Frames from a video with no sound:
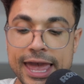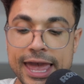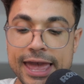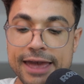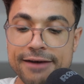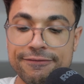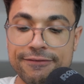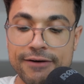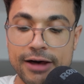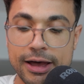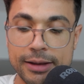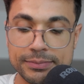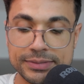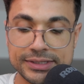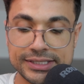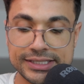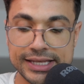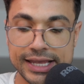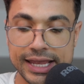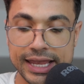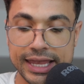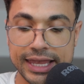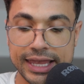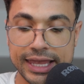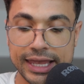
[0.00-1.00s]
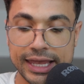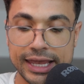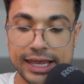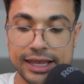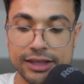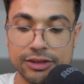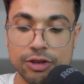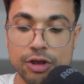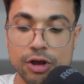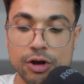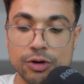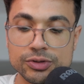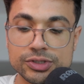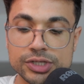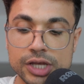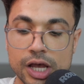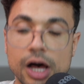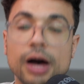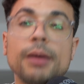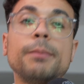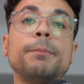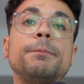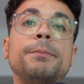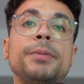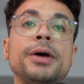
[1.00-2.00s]
If I'm sick, it goes
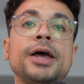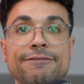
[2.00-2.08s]
up.